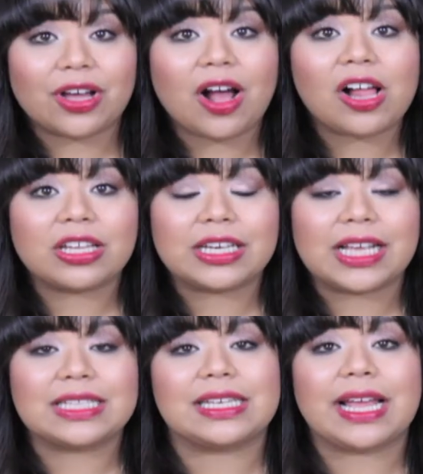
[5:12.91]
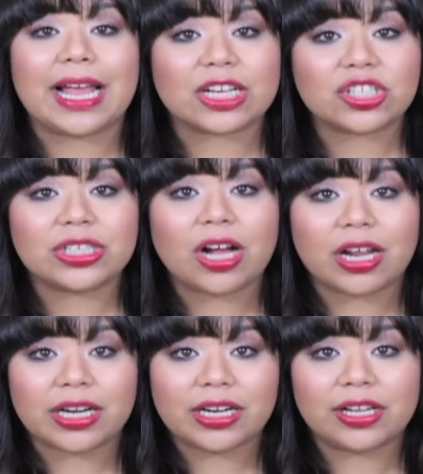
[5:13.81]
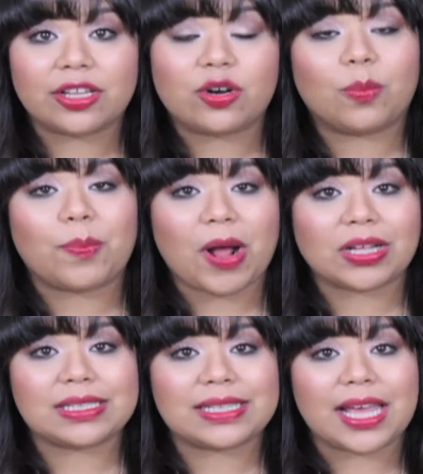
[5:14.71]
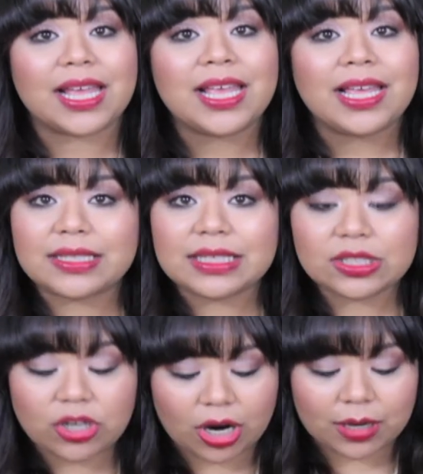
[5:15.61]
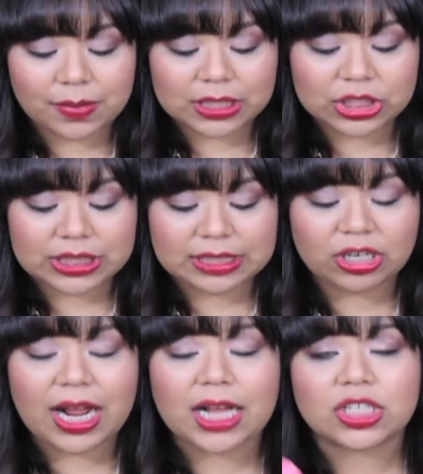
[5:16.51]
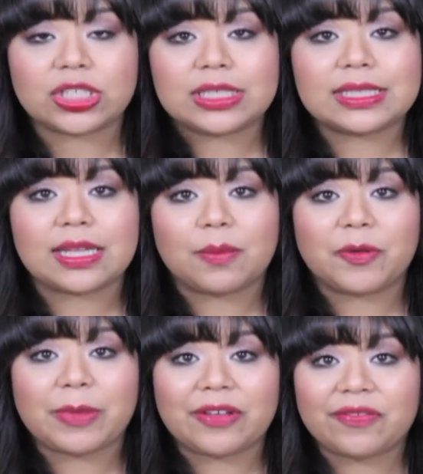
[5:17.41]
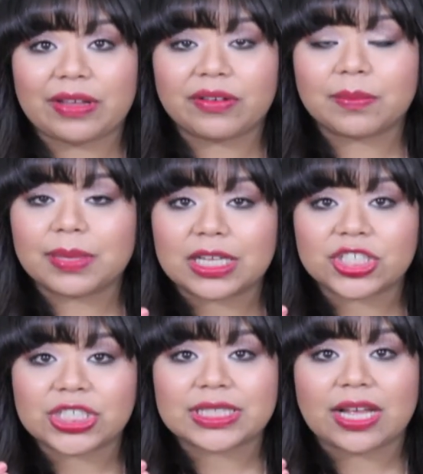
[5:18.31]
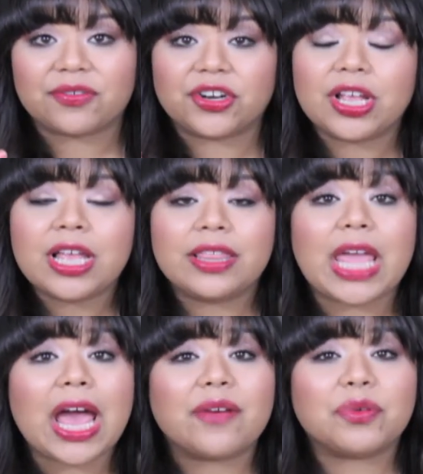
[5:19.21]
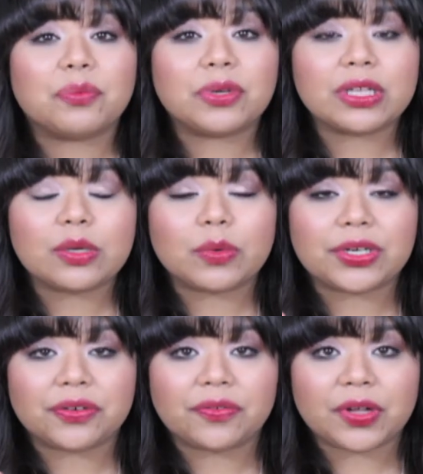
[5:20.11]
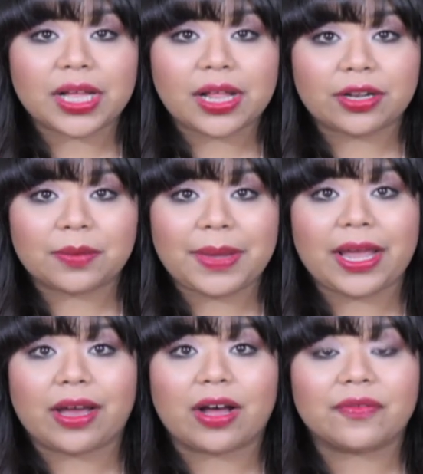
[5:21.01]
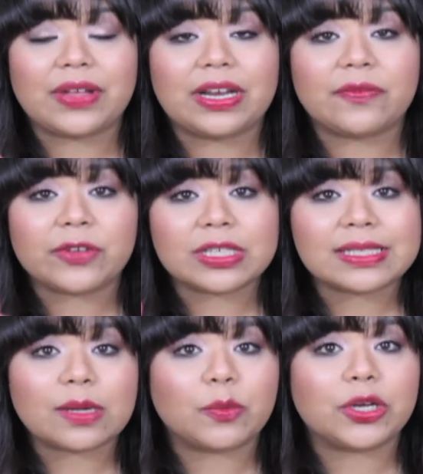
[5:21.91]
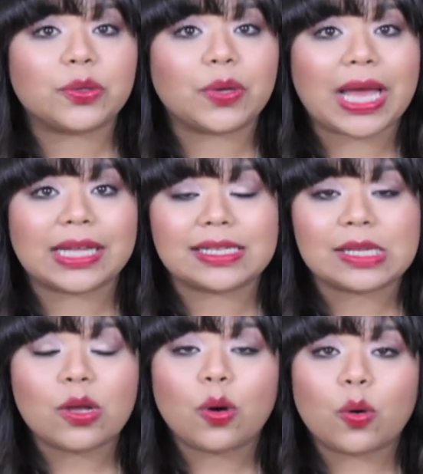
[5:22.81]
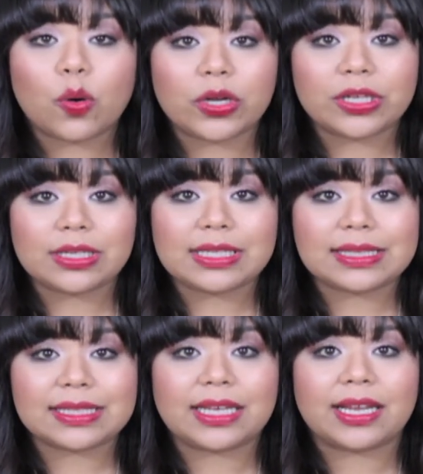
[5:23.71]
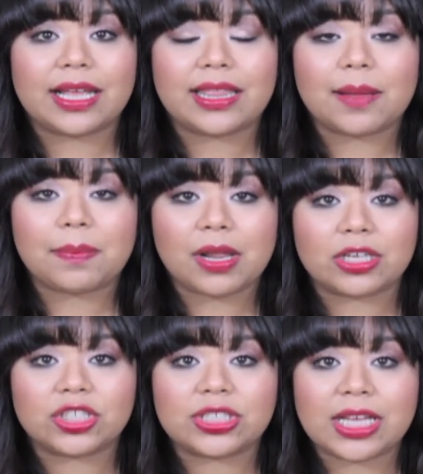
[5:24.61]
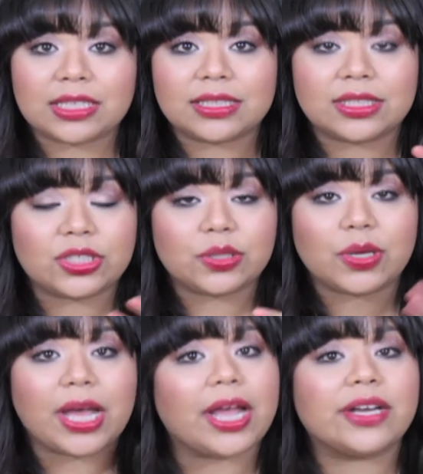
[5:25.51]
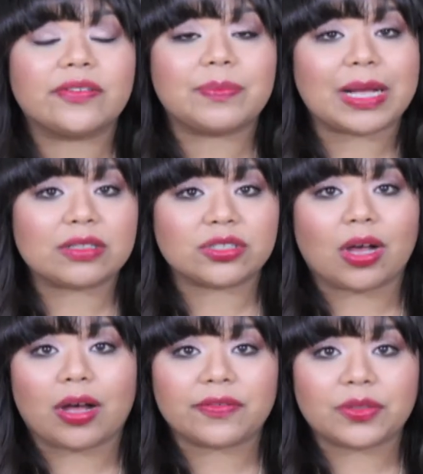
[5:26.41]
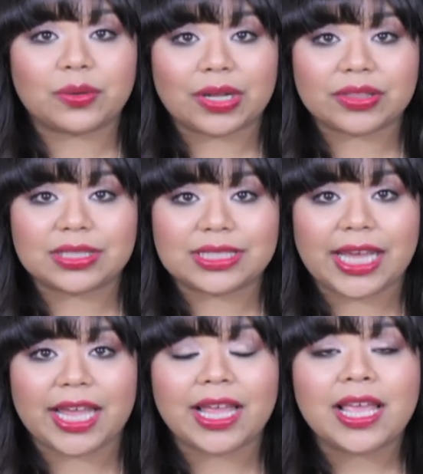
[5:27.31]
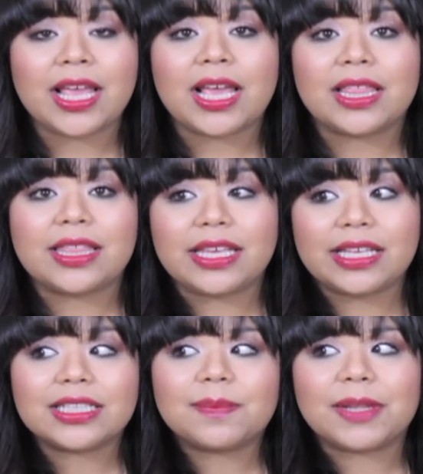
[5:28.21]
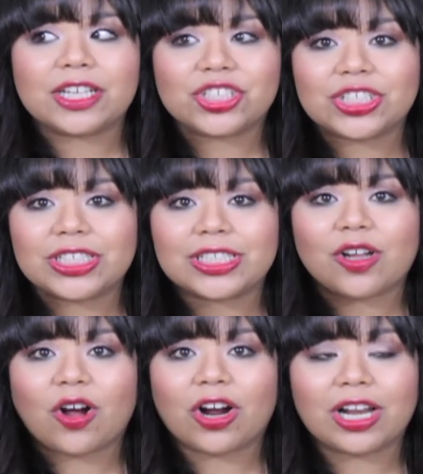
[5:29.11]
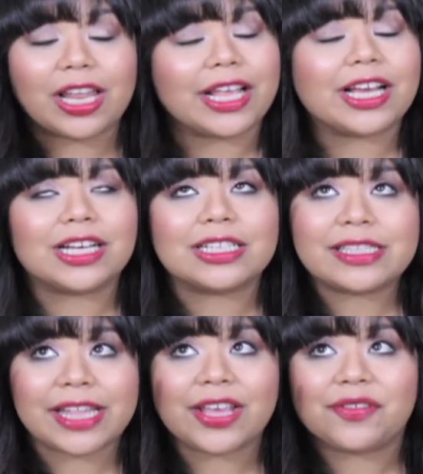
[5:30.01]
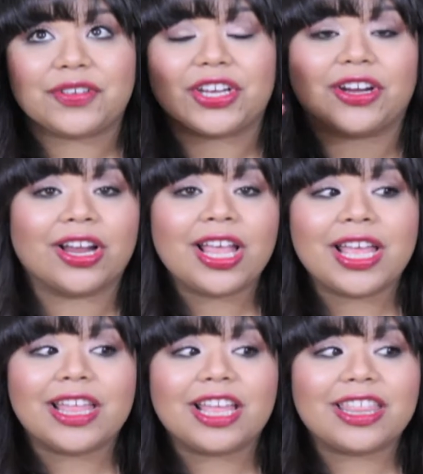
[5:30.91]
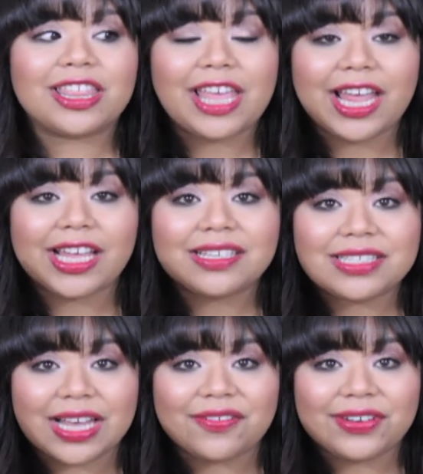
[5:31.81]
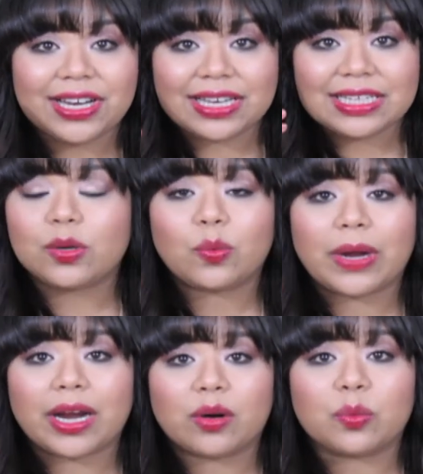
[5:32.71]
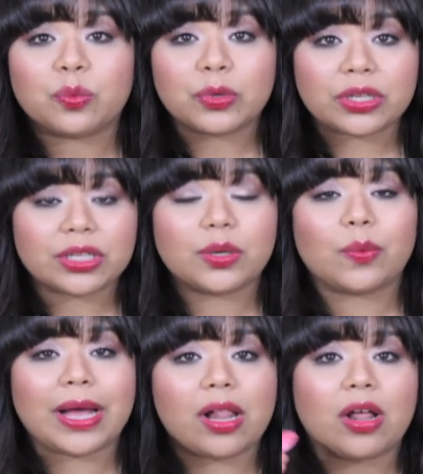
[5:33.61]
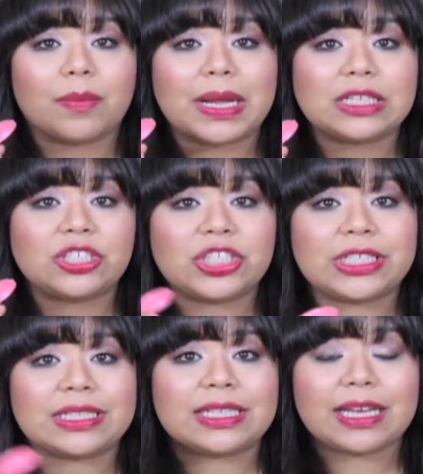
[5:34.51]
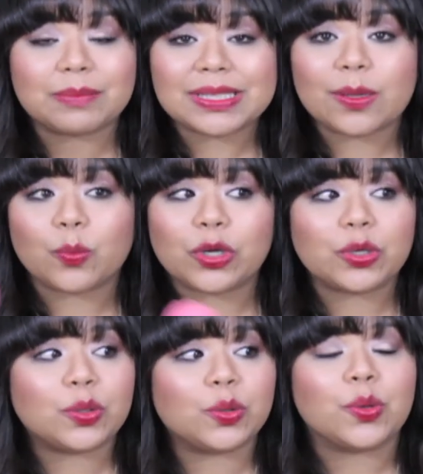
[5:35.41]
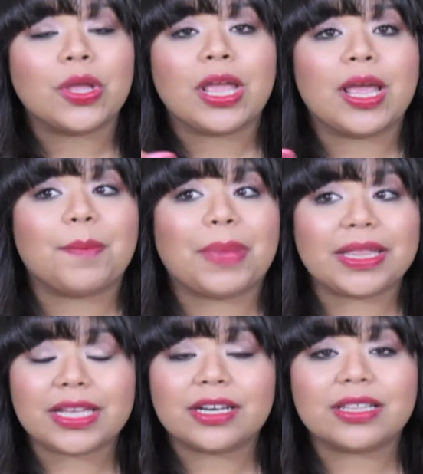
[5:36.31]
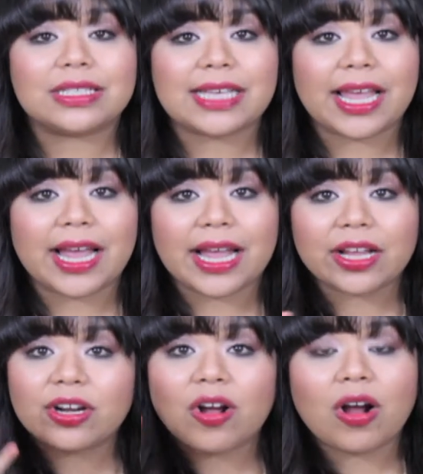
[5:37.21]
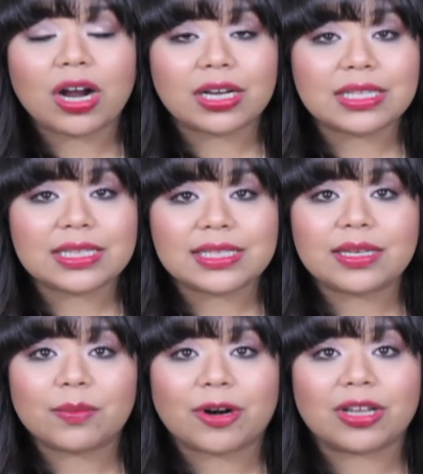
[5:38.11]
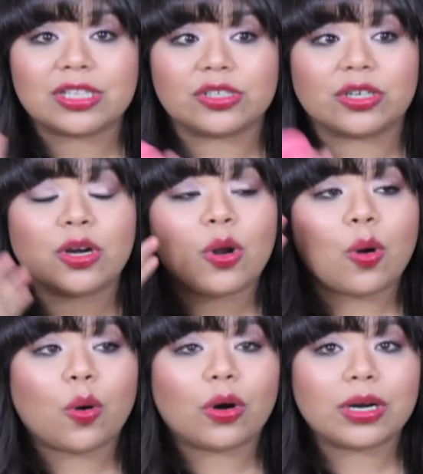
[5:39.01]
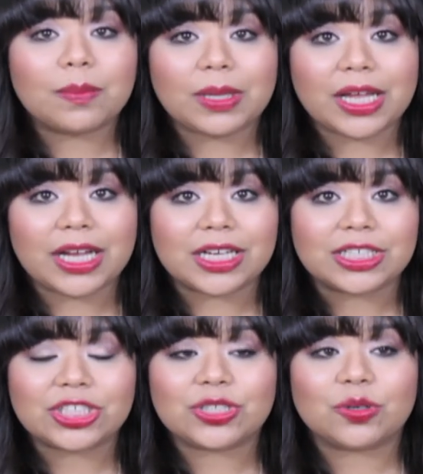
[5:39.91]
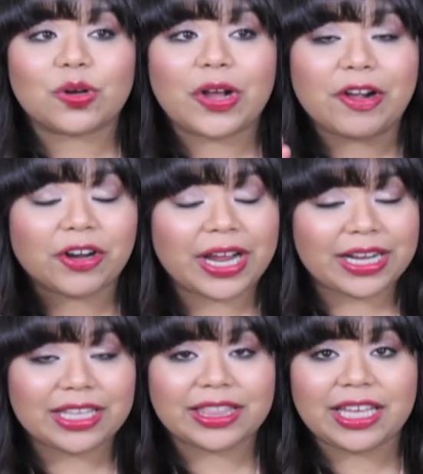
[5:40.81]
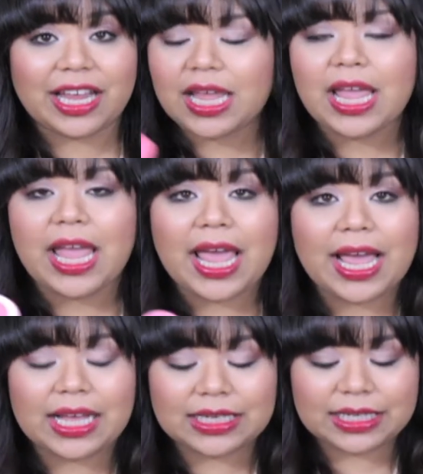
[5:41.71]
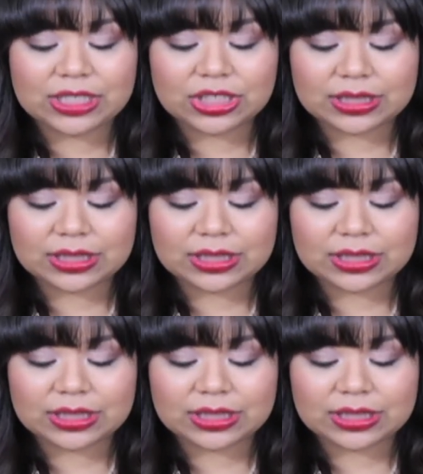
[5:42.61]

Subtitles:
holidays, and I actually got it in a little box set. These Tarte blushes are actually some of my favorite blushes ever. They have a really wonderful color payoff, and if you're someone who has oily skin and that blush tends to kind of melt off throughout the day, these blushes are like a savior. They definitely wear really well on my cheeks, and I'm someone who by the end of the day I can hardly see a bronzer or a blush or anything, and it's